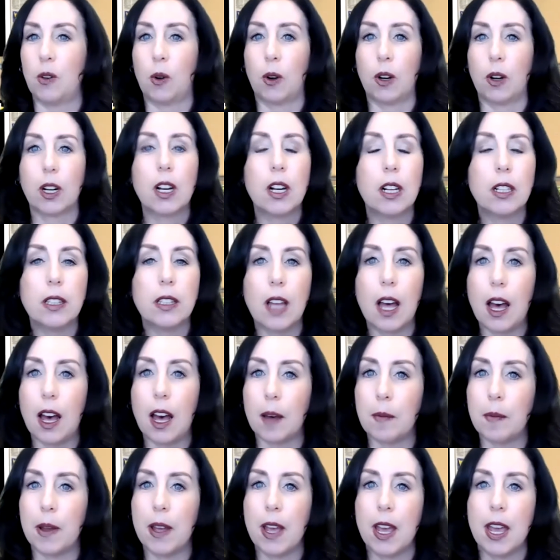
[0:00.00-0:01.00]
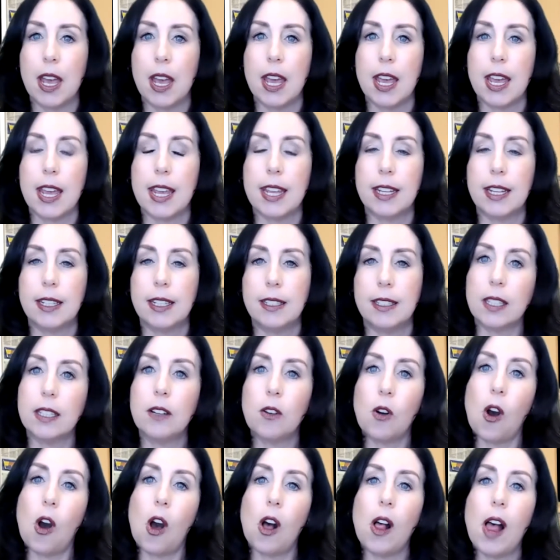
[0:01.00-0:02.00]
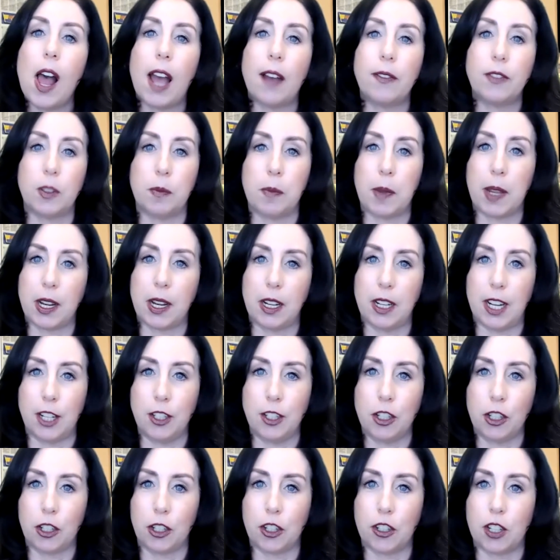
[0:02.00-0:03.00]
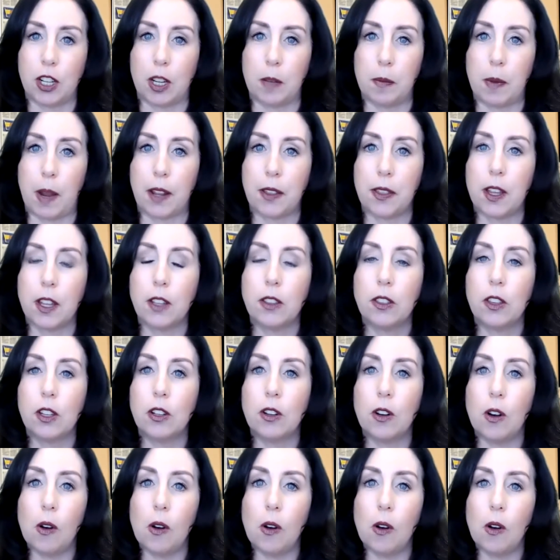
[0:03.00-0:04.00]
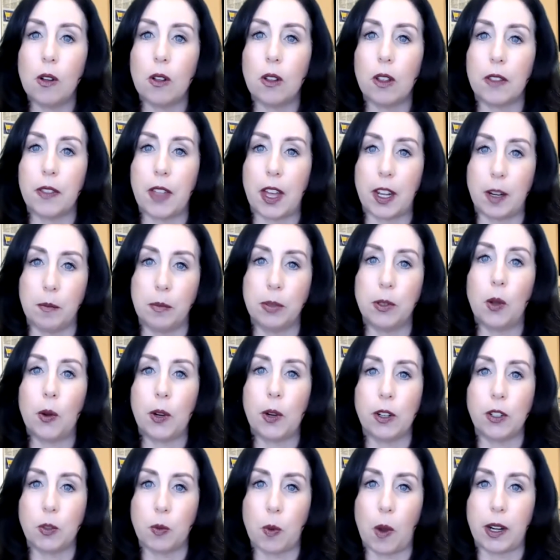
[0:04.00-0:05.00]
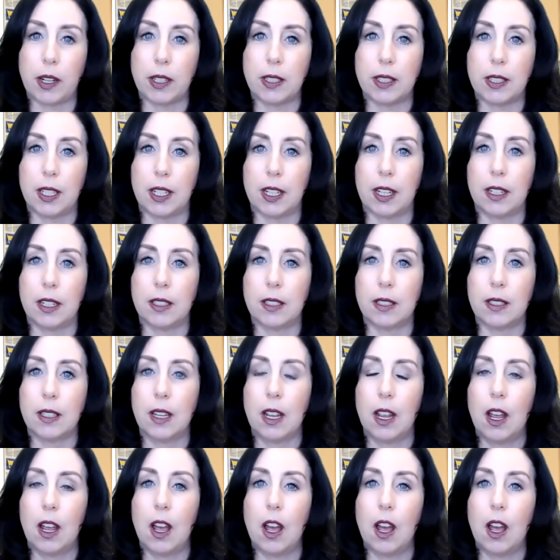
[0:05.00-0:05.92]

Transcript: or a club it doesn't all have to be in an internship i think the goal that employers want to see is